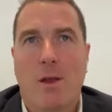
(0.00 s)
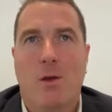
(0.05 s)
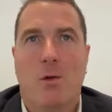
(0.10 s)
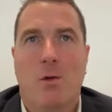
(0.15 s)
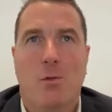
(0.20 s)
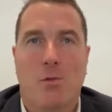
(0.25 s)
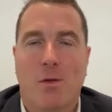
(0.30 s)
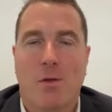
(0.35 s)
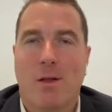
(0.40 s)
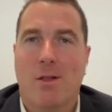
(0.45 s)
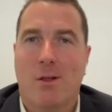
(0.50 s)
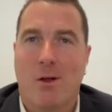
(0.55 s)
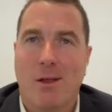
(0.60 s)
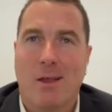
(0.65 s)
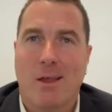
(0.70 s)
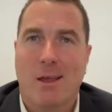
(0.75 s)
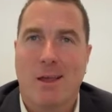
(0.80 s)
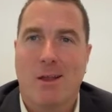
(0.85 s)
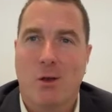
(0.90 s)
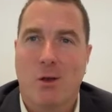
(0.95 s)
you feel like
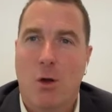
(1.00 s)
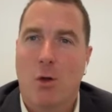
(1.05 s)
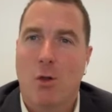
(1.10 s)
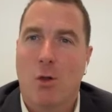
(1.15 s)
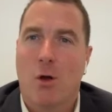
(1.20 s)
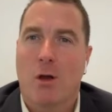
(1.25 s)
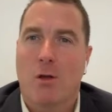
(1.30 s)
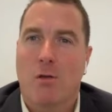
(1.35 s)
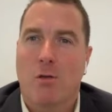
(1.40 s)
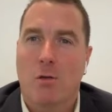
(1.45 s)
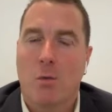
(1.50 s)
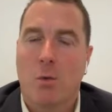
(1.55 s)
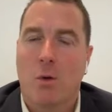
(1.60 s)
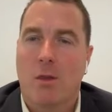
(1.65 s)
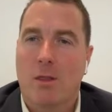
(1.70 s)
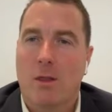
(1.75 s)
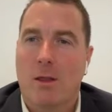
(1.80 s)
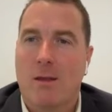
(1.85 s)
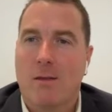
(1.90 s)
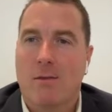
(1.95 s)
you can no longer do it,
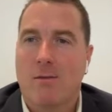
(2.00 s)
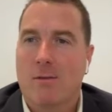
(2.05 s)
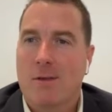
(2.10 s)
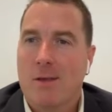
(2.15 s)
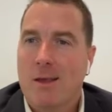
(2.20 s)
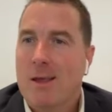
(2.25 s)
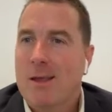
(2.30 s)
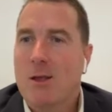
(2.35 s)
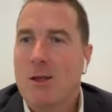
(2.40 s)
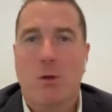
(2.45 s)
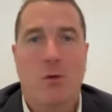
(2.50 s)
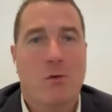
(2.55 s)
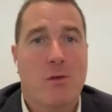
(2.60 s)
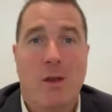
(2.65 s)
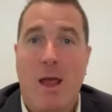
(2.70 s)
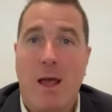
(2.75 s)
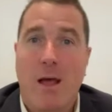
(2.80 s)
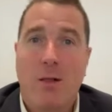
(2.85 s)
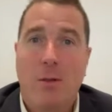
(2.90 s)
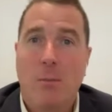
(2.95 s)
there's
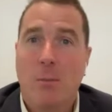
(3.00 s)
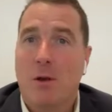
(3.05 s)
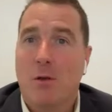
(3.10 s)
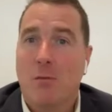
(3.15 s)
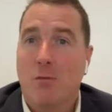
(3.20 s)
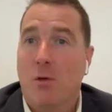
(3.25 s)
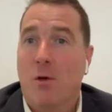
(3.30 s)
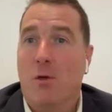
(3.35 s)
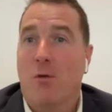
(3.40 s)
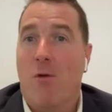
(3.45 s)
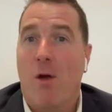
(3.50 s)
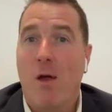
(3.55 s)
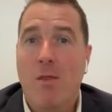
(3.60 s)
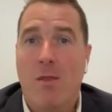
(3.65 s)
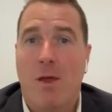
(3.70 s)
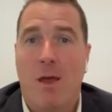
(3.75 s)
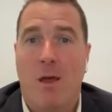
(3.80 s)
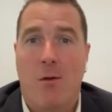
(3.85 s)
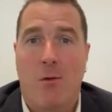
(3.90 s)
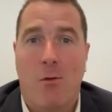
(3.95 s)
an element of regret
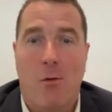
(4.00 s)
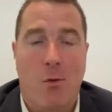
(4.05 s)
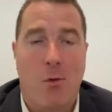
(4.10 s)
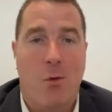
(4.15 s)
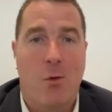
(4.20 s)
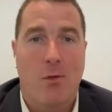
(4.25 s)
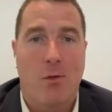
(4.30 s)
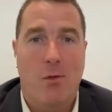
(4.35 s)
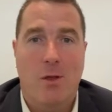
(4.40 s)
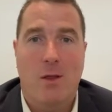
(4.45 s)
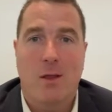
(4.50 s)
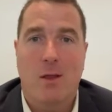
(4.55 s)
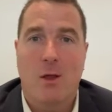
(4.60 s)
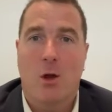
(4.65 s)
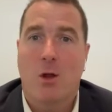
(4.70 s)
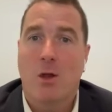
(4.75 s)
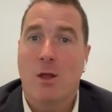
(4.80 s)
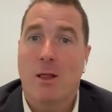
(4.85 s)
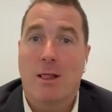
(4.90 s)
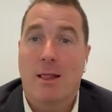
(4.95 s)
there, or that,
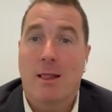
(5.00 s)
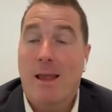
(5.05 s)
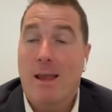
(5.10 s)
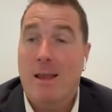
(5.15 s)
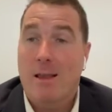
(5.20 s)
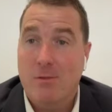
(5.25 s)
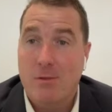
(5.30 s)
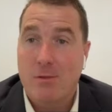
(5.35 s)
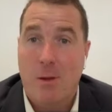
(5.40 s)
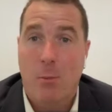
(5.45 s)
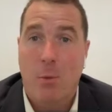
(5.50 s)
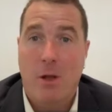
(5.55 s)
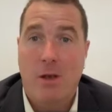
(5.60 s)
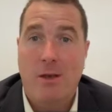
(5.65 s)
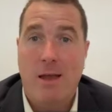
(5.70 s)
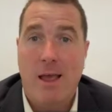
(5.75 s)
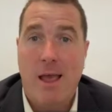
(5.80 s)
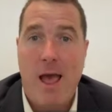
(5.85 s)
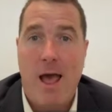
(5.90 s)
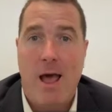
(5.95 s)
you're letting someone
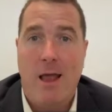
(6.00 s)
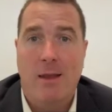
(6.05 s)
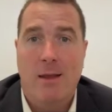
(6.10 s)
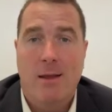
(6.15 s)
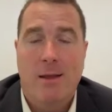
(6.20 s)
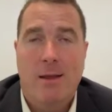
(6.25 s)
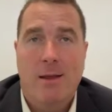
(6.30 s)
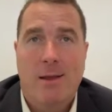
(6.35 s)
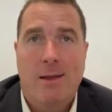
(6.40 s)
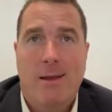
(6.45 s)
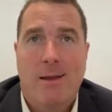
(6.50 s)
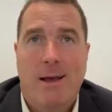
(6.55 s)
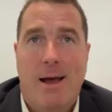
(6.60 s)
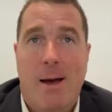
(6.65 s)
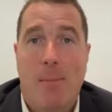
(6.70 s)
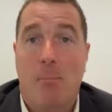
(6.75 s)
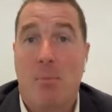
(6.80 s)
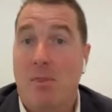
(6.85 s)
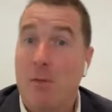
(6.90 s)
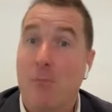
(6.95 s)
down.
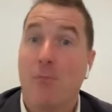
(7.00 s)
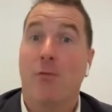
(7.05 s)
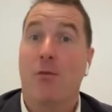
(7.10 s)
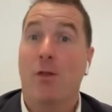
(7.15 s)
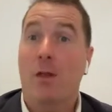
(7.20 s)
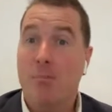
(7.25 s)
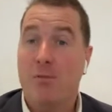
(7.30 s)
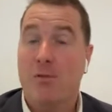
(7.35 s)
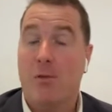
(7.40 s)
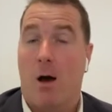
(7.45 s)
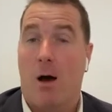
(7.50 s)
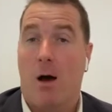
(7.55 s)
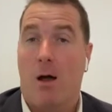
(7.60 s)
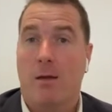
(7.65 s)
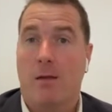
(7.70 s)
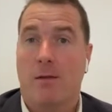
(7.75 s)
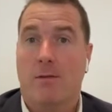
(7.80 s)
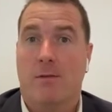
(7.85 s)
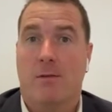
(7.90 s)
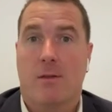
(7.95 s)
But the flip side
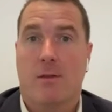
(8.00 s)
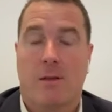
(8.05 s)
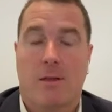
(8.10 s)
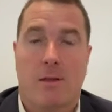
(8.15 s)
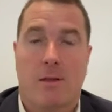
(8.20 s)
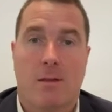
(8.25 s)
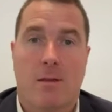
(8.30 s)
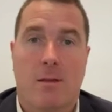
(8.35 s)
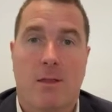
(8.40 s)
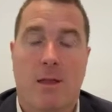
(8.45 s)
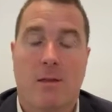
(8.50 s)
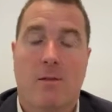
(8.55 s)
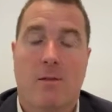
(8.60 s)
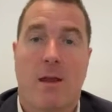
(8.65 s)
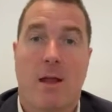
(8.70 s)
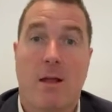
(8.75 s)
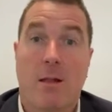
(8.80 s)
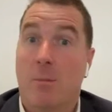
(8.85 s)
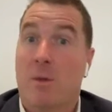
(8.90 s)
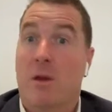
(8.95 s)
is that there's an
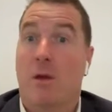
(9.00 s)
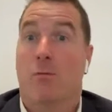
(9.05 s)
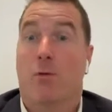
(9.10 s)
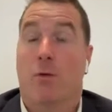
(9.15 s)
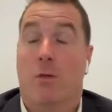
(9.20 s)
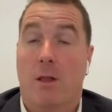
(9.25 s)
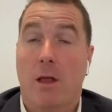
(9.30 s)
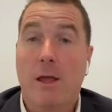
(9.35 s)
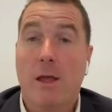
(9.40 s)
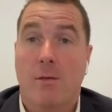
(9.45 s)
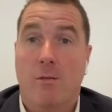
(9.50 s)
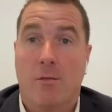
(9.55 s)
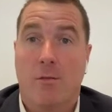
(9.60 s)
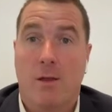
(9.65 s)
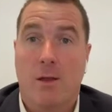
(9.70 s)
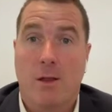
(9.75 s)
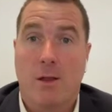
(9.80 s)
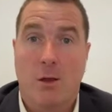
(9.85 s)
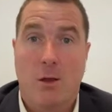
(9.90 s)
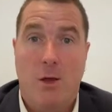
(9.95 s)
element of relief
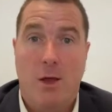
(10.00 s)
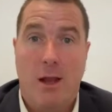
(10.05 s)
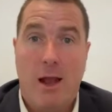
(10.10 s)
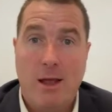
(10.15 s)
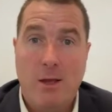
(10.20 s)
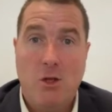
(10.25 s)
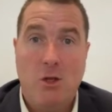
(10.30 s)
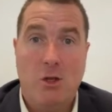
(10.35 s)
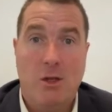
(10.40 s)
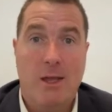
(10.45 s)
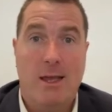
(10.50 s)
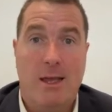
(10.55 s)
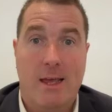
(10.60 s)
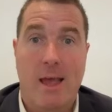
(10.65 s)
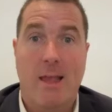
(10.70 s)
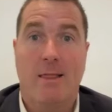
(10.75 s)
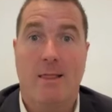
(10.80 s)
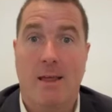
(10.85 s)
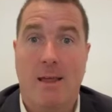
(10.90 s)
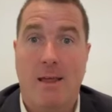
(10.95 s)
that you can actually
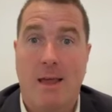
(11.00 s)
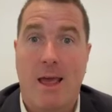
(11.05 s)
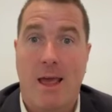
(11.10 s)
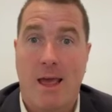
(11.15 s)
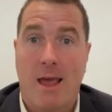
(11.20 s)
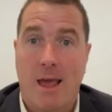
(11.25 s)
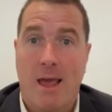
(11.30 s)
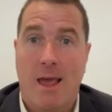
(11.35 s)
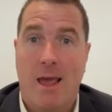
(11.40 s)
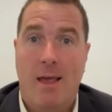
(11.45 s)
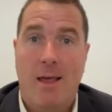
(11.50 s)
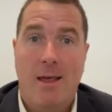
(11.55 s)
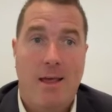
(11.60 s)
get the care